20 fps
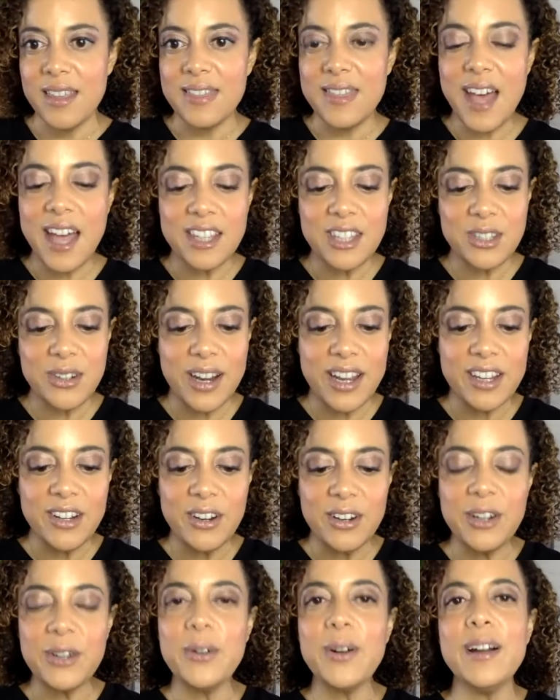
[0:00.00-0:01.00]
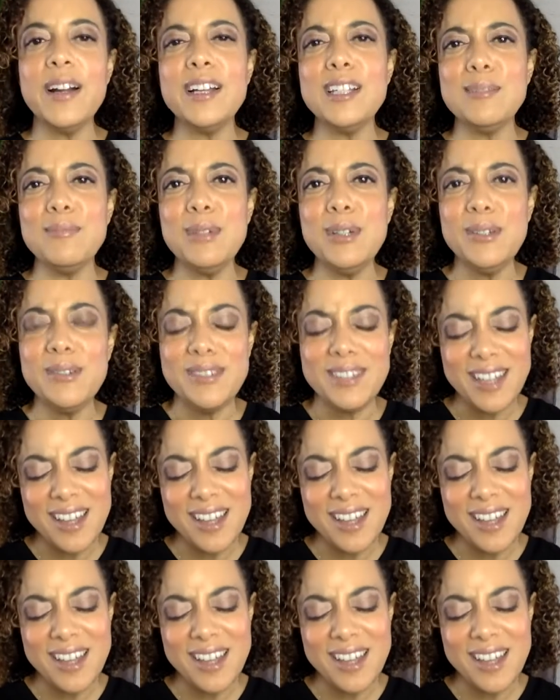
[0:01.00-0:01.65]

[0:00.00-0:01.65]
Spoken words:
That's right. You're an Aquarius moon,